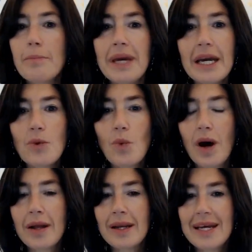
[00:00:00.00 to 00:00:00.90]
Pick
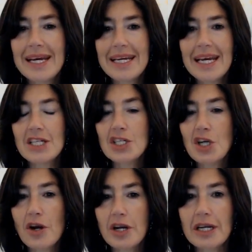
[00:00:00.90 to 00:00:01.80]
one, get
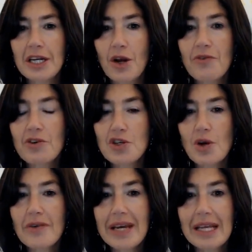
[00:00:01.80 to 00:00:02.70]
started. If you're
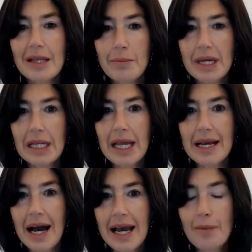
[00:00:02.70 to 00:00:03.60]
sort of in the middle
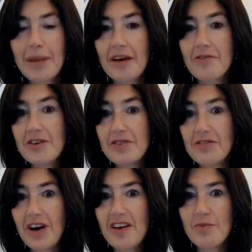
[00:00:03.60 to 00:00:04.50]
like I am, like a
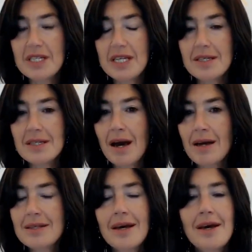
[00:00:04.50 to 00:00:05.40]
55%
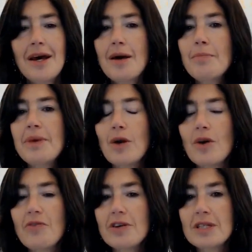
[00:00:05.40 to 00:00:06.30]
stocks, pick
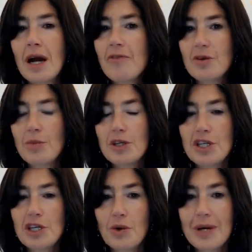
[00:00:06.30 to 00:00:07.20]
what feels comfortable
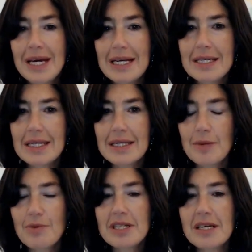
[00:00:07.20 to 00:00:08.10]
to you.
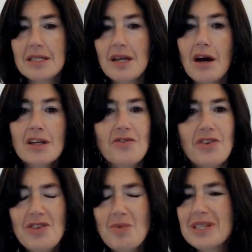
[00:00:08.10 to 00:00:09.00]
60% stocks,
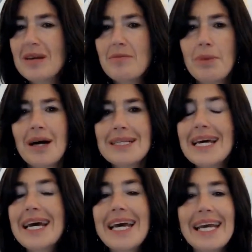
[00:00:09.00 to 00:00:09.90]
50% bonds,
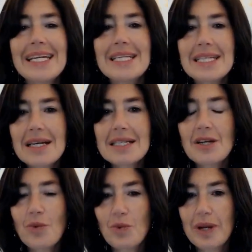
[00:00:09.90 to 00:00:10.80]
it
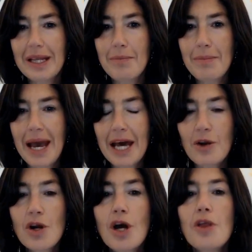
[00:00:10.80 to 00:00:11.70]
doesn't really
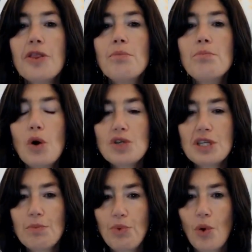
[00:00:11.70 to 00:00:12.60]
matter. The most
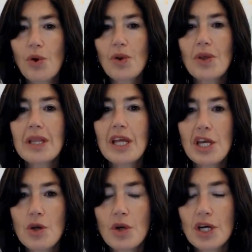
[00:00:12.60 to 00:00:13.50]
important thing that
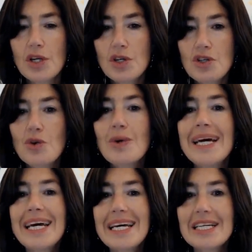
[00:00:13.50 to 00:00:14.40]
you can do
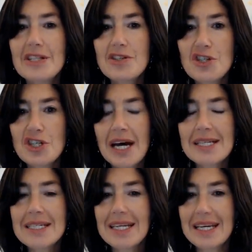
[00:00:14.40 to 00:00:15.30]
is
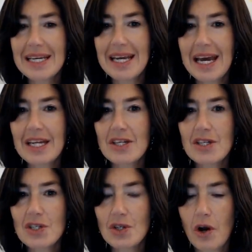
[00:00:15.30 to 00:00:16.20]
just get
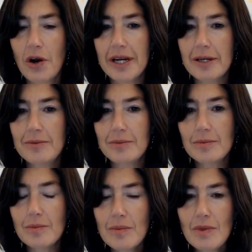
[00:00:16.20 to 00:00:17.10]
started.
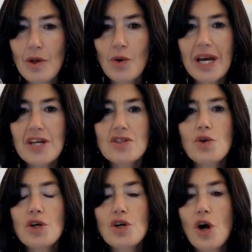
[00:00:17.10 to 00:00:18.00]
Okay, so
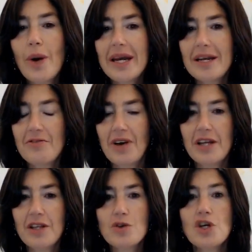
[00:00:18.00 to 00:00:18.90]
you can go out and
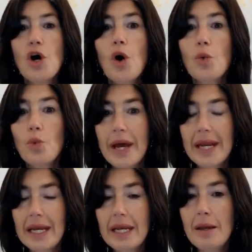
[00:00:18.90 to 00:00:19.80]
find those
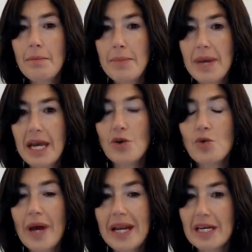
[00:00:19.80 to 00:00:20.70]
ready-made or
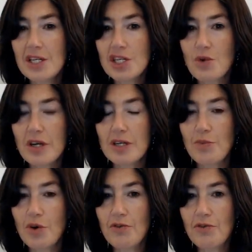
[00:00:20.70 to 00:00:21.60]
ready-constructed
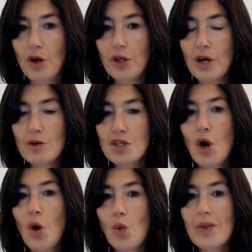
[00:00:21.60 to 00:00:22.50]
portfolios
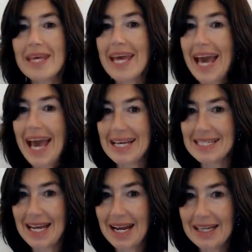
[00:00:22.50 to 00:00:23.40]
with the
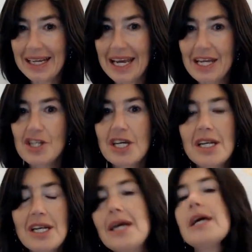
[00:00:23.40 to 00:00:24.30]
asset allocation,